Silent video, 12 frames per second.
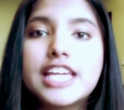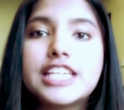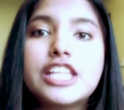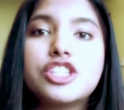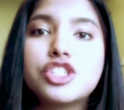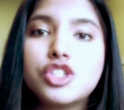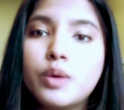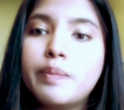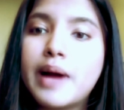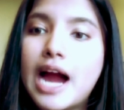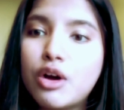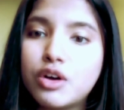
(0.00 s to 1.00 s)
yet so
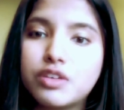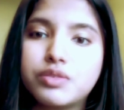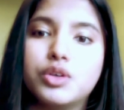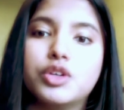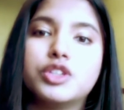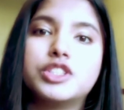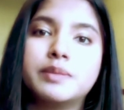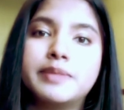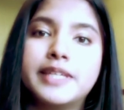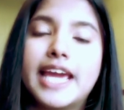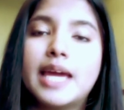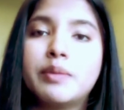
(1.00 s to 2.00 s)
powerful to
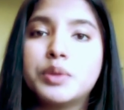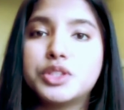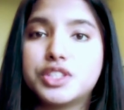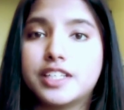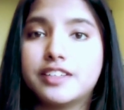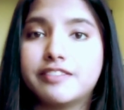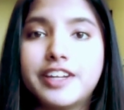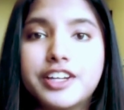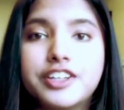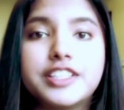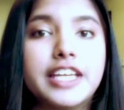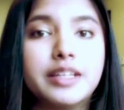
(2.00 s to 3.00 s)
be able to
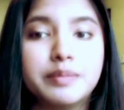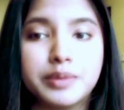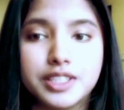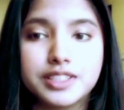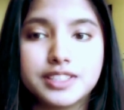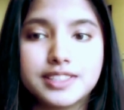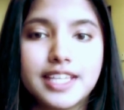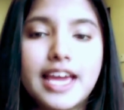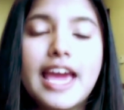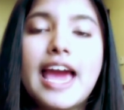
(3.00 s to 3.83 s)
configure the inputs.